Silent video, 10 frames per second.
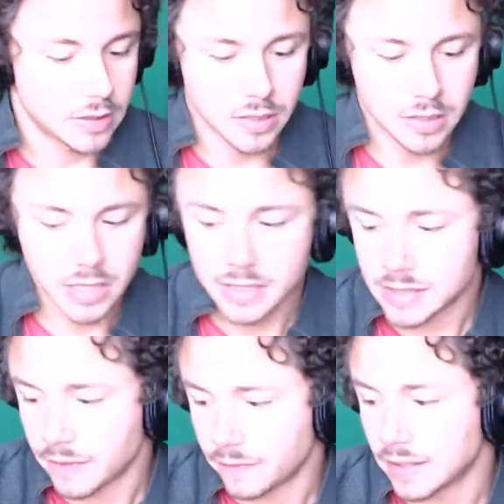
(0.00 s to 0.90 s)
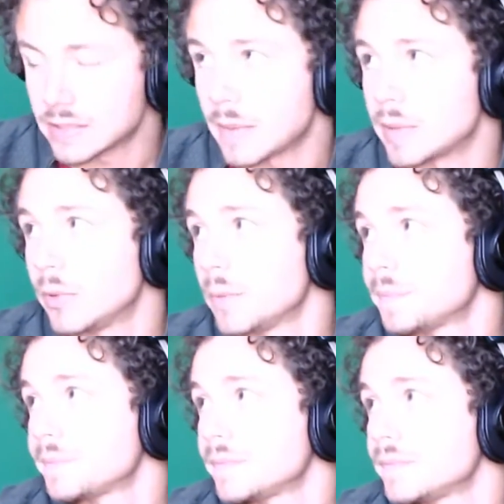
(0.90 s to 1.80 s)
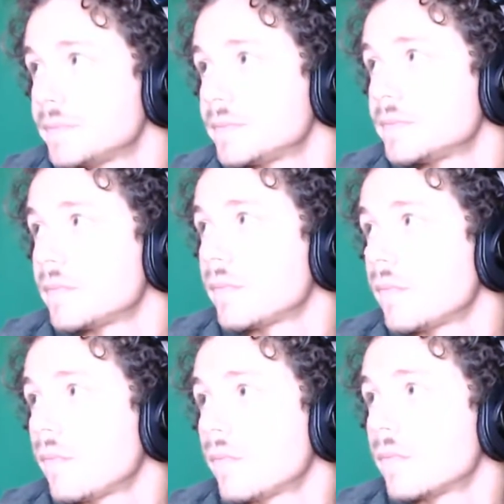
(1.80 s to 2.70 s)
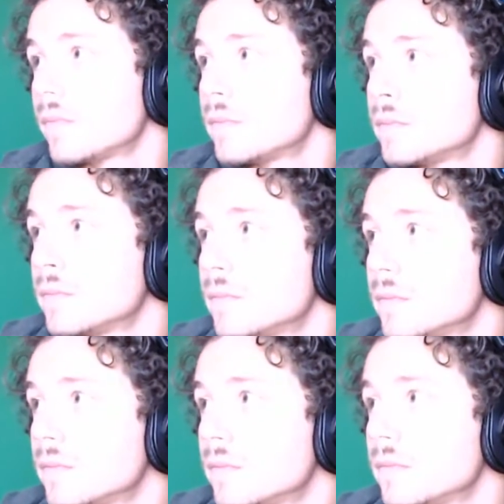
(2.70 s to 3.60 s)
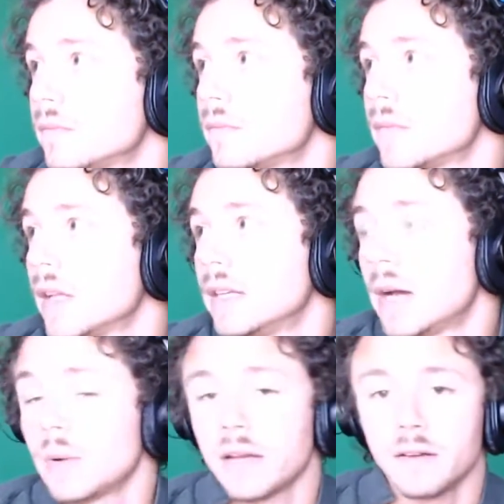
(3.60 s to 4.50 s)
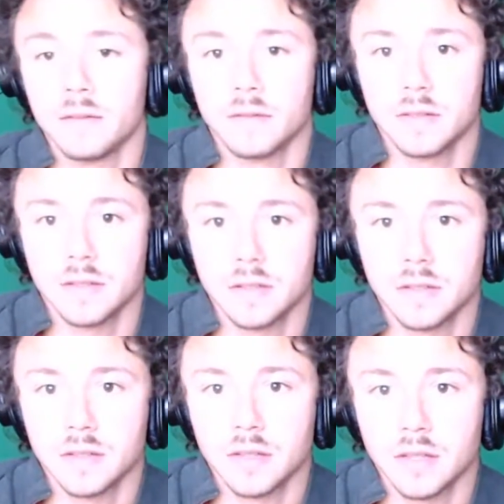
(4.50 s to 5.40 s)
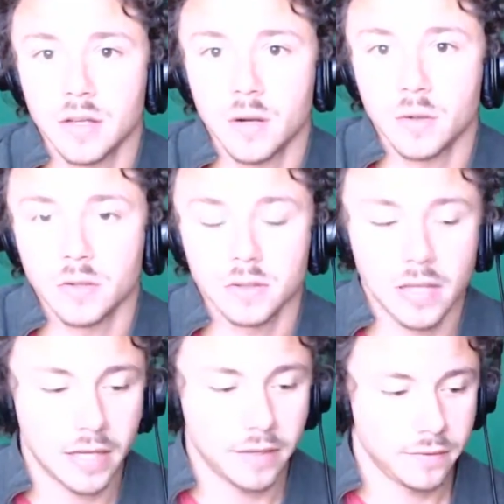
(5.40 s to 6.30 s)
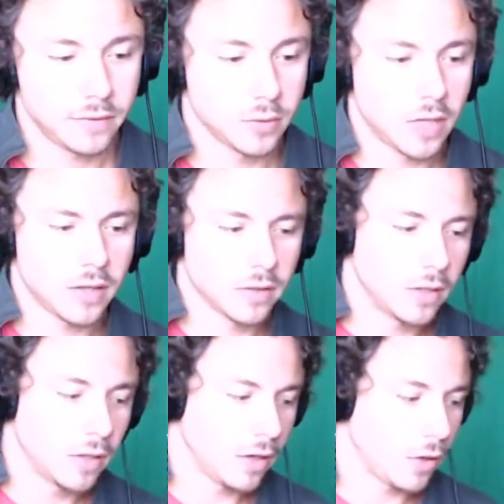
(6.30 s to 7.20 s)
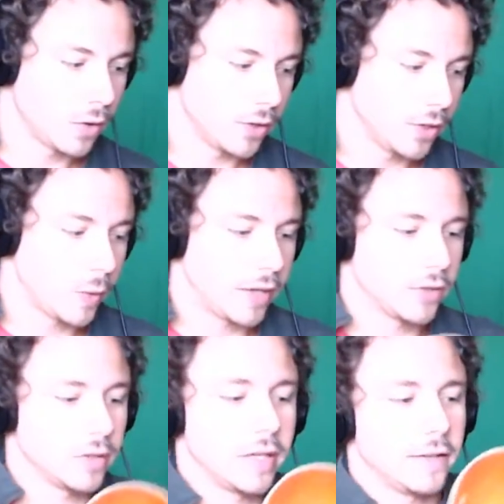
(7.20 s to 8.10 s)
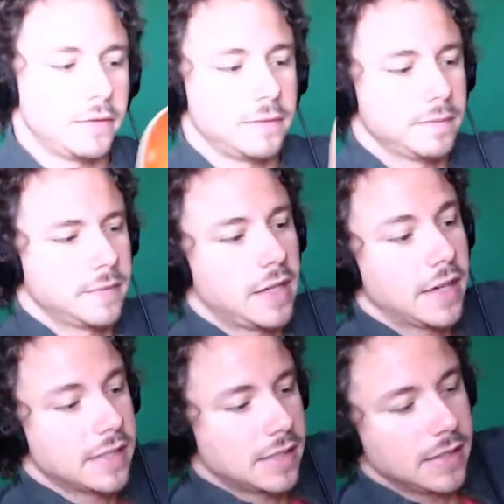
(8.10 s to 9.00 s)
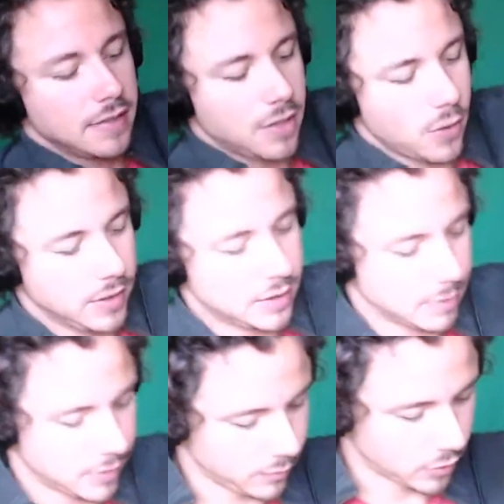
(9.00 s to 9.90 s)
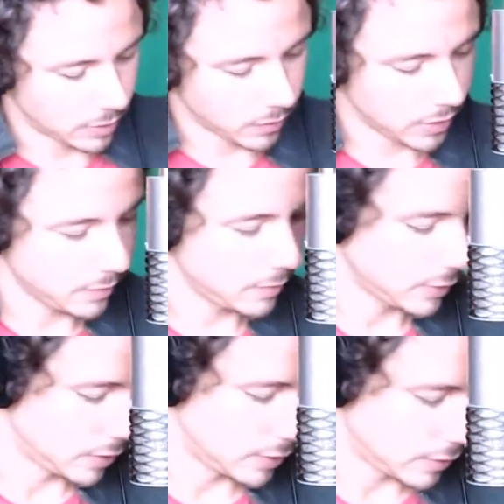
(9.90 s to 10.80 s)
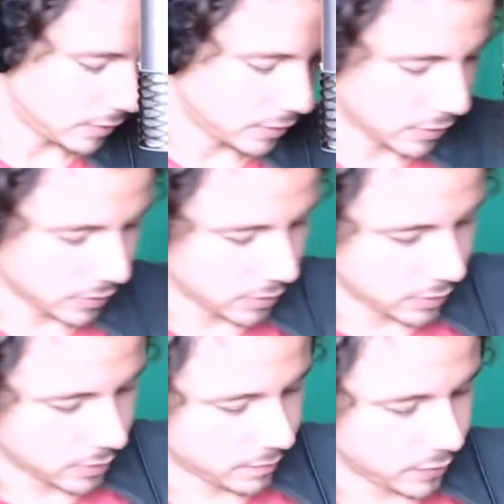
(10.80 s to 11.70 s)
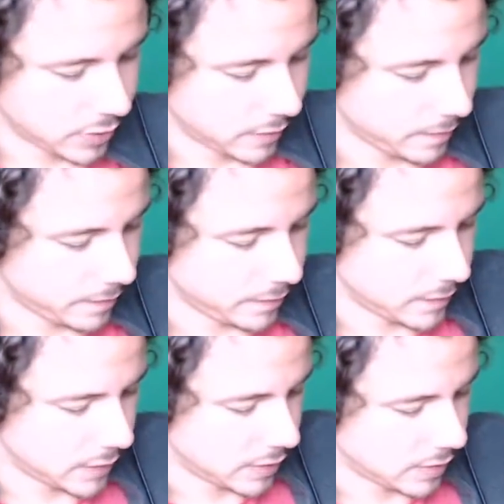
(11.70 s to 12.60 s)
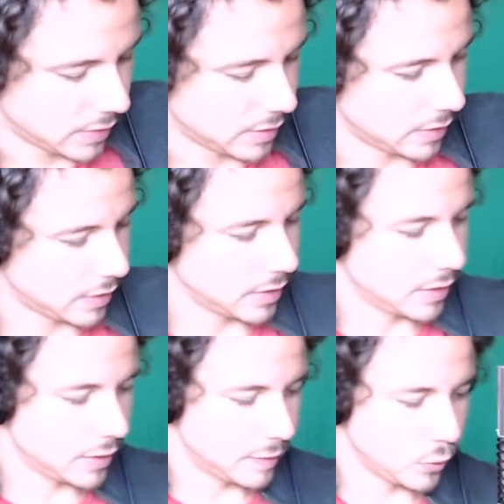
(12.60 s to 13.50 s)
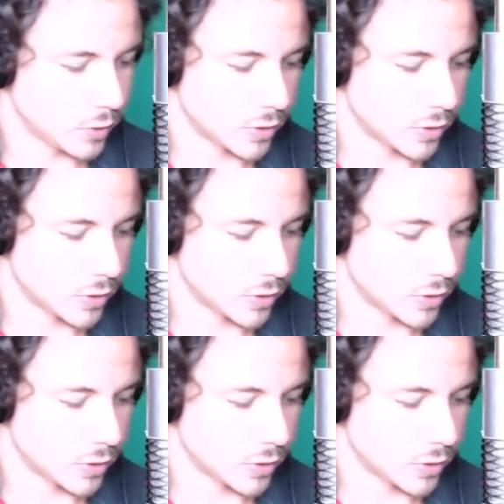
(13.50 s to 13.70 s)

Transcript: that's definitely acceptable. And now we have encoder live, or not encoder, equator live. I guess it is encoding something probably, but it's more so